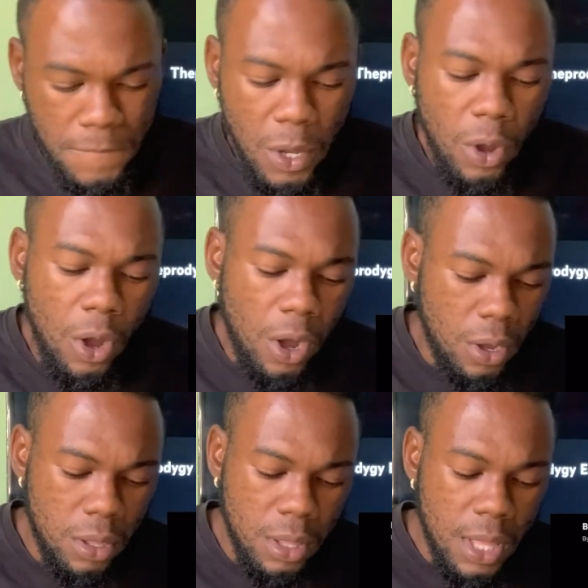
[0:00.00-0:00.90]
Oh,
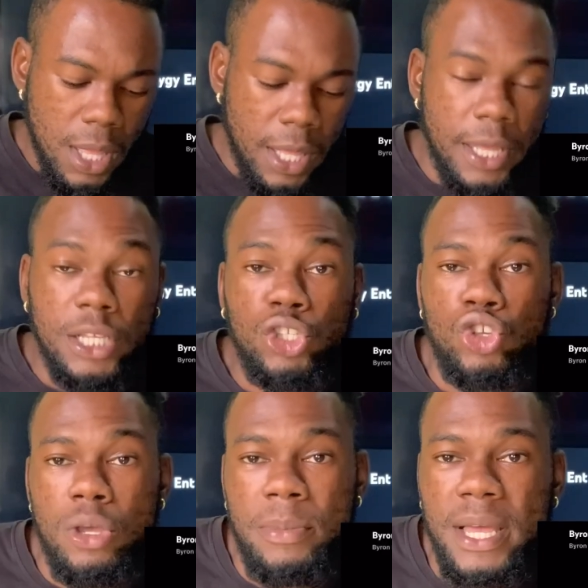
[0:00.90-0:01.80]
you
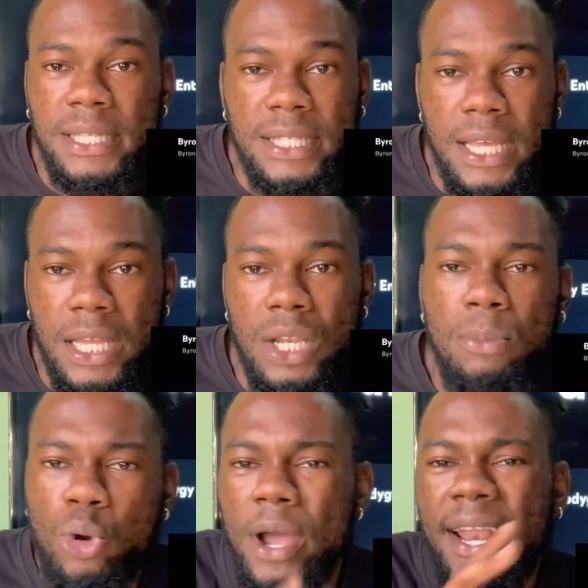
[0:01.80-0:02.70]
see me and say, no
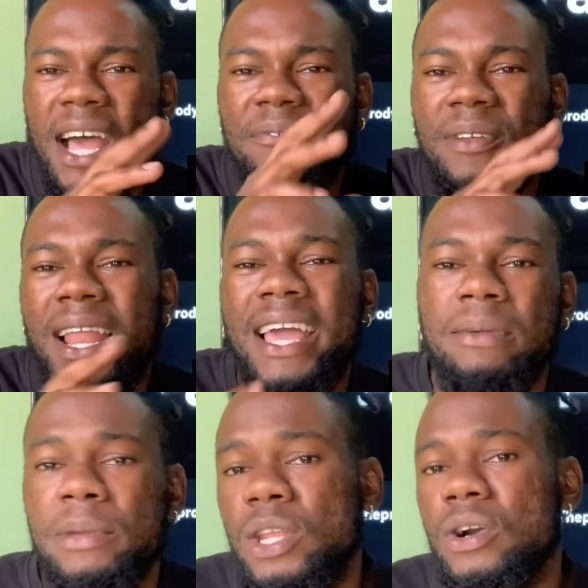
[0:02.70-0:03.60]
boy not feel
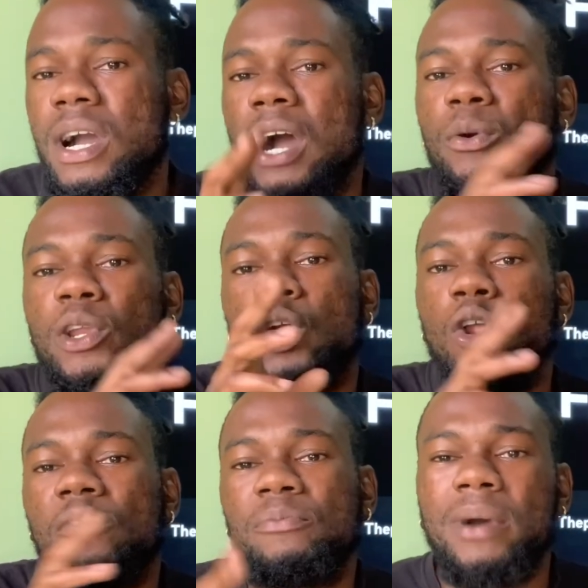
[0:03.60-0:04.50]
like me, no, cause we no
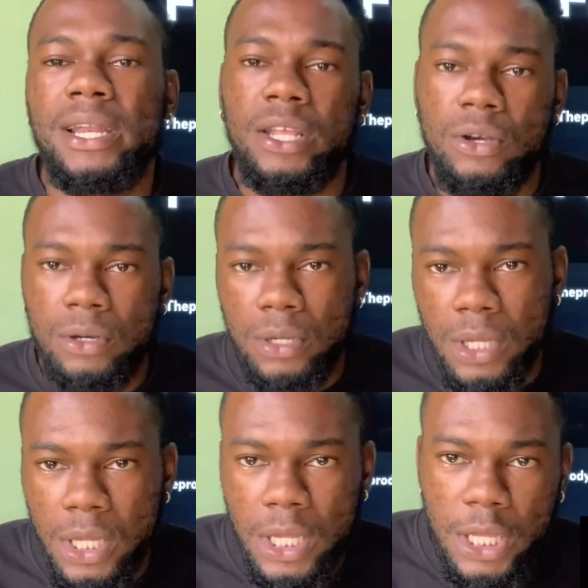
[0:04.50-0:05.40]
love money, no.
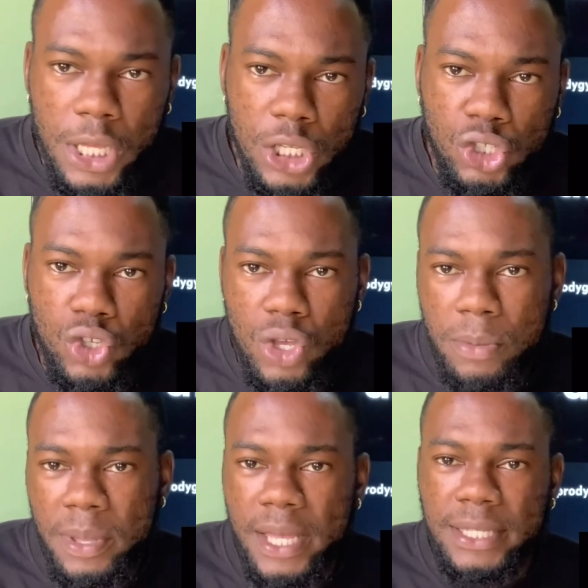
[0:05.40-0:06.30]
You see
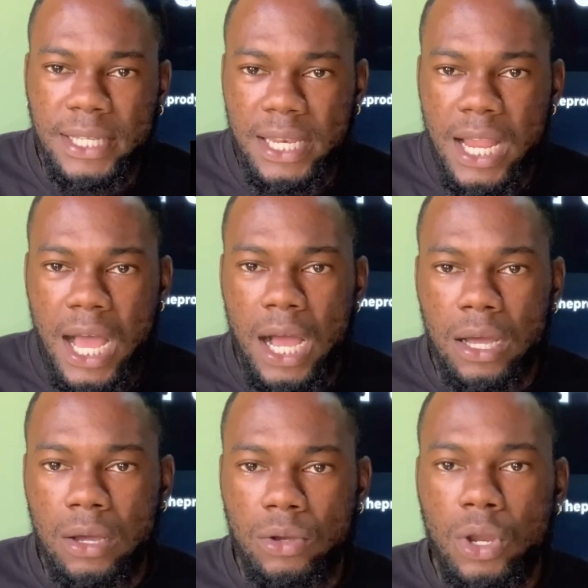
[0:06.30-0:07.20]
me and say,
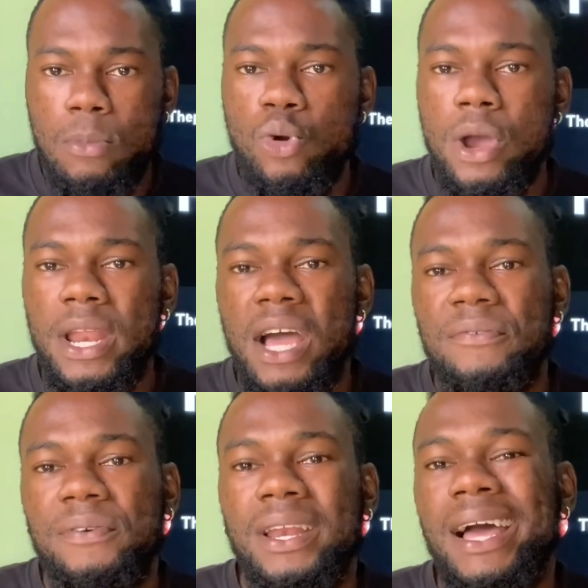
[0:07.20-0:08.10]
dog, no boy
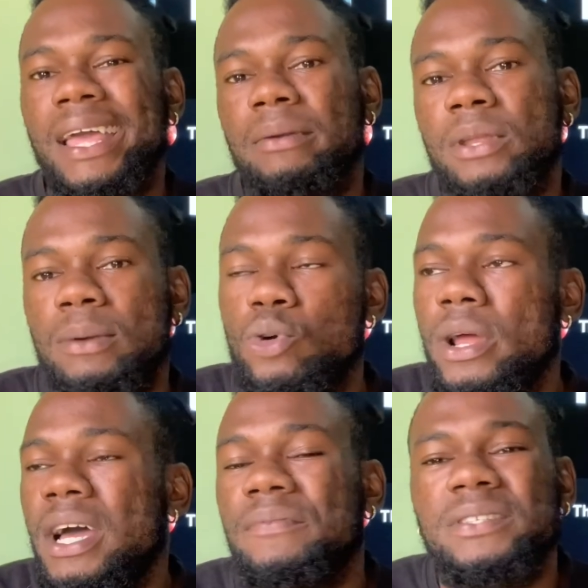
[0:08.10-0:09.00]
not feel like me, no boy
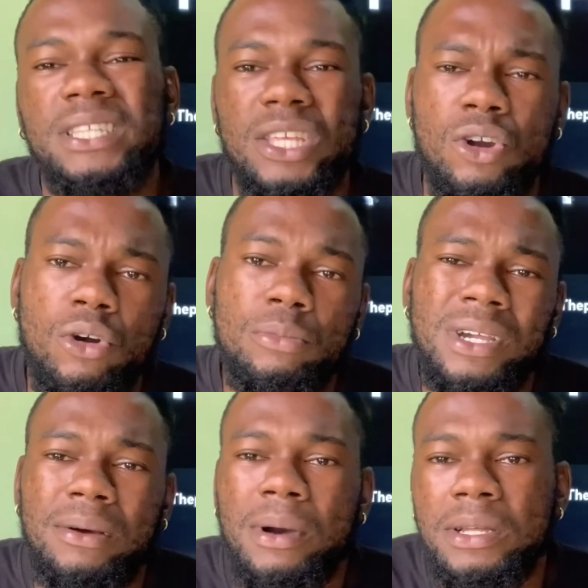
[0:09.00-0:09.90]
not feel say, yo, me
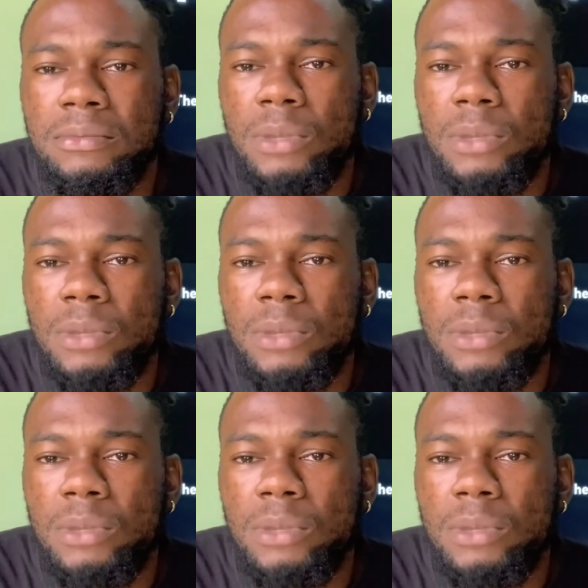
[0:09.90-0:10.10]
man,